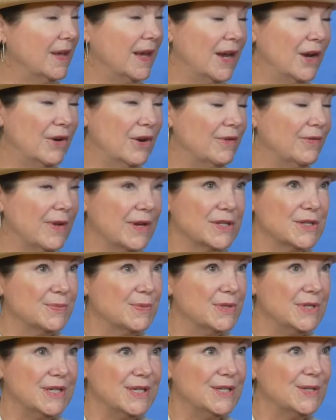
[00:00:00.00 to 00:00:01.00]
area of
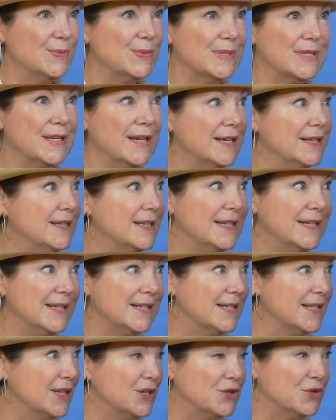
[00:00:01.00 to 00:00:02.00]
expertise was
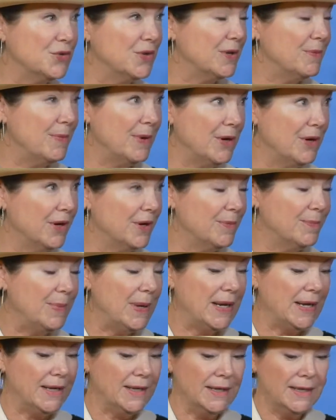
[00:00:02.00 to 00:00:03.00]
19th century American
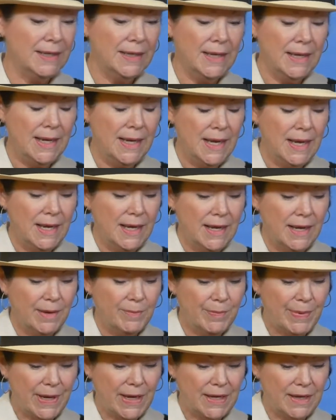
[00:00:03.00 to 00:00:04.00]
painting,
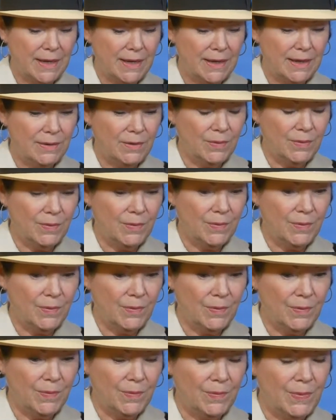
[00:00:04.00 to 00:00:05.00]
but
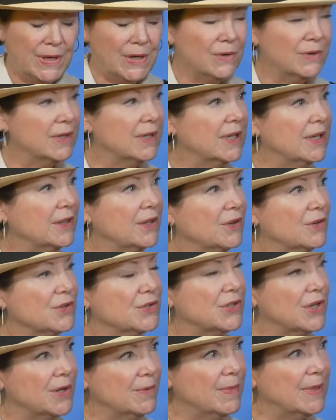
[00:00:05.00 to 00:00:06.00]
weirdly, there are
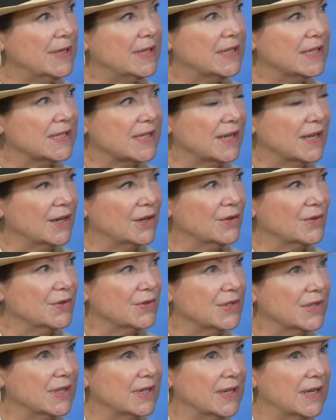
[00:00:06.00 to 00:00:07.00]
so many
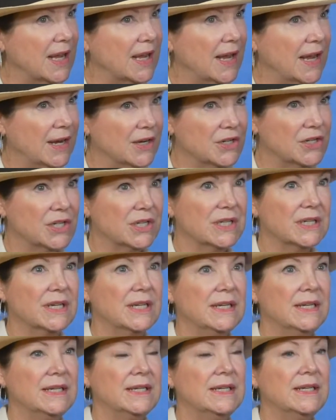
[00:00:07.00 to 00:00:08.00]
designers that
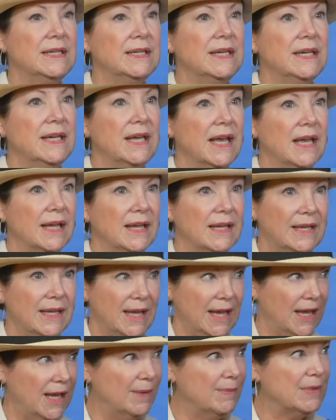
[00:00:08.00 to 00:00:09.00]
actually
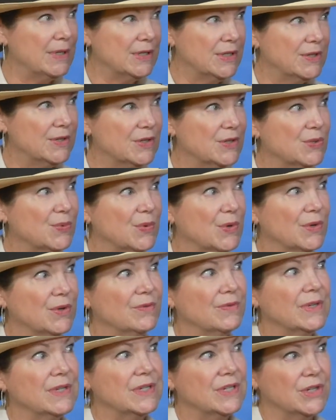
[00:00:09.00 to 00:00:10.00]
came into this world
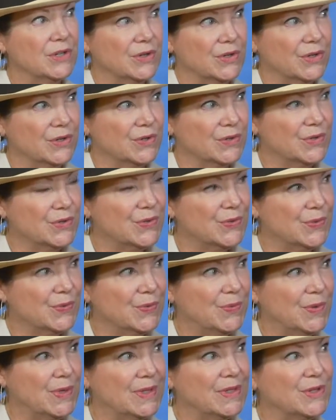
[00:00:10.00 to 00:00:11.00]
of interiors
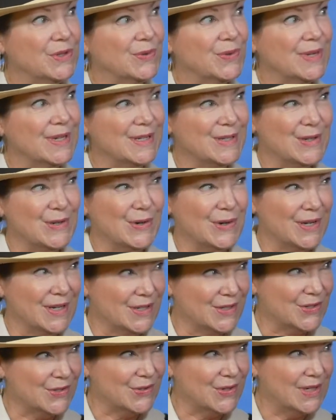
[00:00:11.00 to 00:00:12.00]
with degrees in art
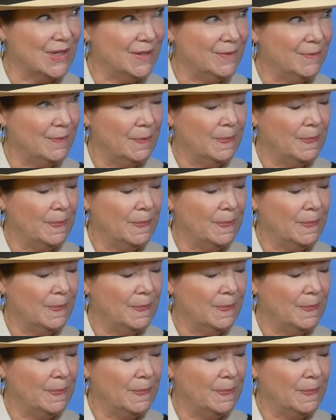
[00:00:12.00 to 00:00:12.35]
history.